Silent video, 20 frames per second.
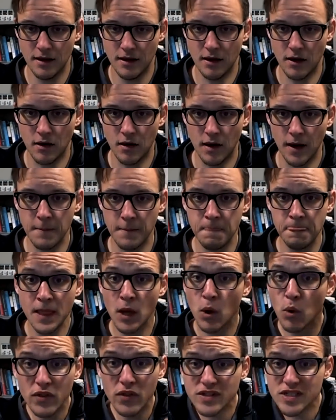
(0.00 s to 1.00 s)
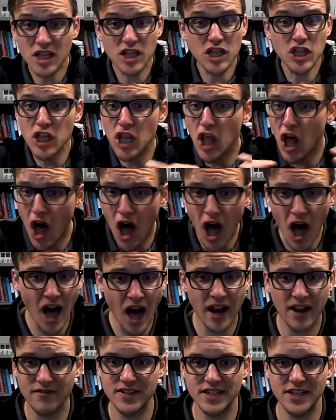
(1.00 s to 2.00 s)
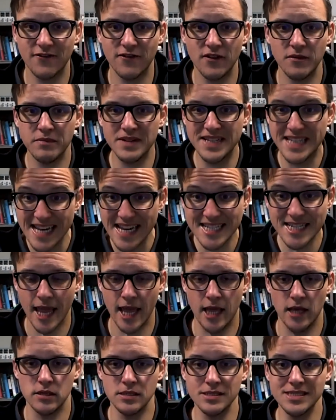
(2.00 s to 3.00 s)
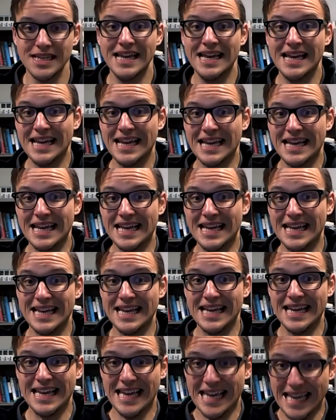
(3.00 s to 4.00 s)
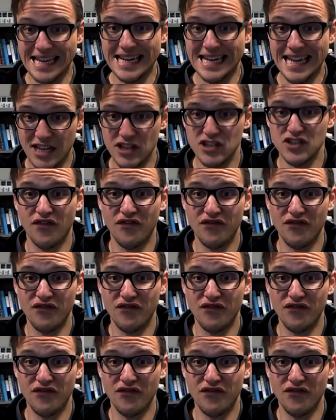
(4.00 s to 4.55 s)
All right. Well, there's a lot of different details in his